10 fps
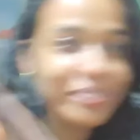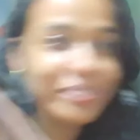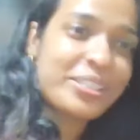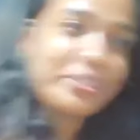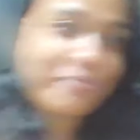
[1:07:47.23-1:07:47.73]
or
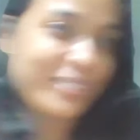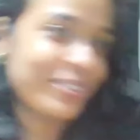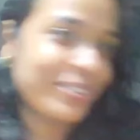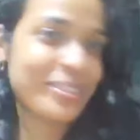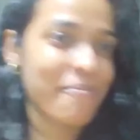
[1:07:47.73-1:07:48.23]

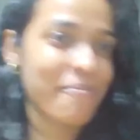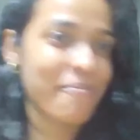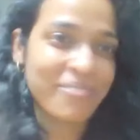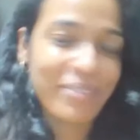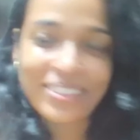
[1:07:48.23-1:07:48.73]
vegetable or some,
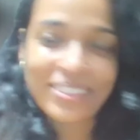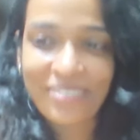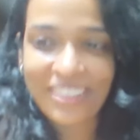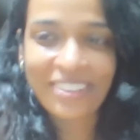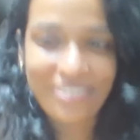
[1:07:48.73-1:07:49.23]
maybe
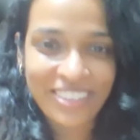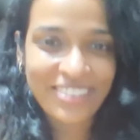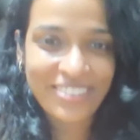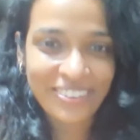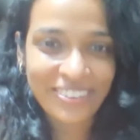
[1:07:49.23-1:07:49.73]
something of that.